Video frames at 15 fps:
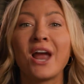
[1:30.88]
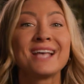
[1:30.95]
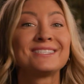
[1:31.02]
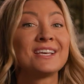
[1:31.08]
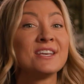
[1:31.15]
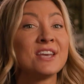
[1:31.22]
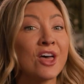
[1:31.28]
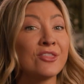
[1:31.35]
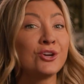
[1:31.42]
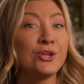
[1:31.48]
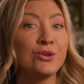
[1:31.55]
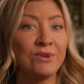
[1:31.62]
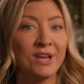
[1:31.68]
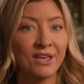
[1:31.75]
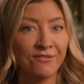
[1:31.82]
has another
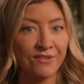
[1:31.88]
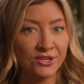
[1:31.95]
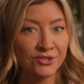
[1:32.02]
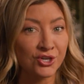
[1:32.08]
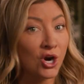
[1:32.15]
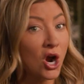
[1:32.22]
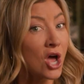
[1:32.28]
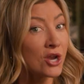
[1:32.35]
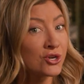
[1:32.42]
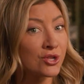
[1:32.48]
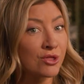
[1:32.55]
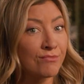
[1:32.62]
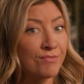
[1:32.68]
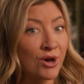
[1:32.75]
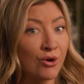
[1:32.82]
unique feature under
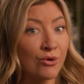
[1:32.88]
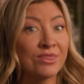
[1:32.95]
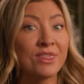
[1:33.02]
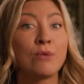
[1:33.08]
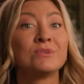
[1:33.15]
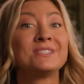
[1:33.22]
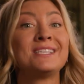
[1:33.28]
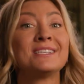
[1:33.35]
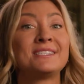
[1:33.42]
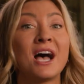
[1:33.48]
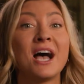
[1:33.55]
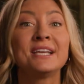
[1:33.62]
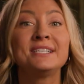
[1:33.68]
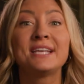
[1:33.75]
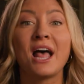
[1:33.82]
the boat that was
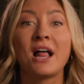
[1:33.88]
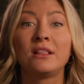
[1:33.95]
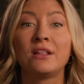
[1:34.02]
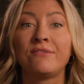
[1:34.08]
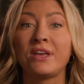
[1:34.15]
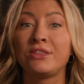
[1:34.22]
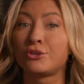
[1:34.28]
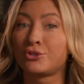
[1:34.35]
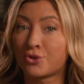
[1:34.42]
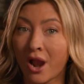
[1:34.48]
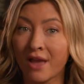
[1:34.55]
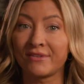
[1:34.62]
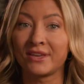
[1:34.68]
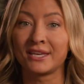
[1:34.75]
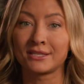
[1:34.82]
designed to elevate the driving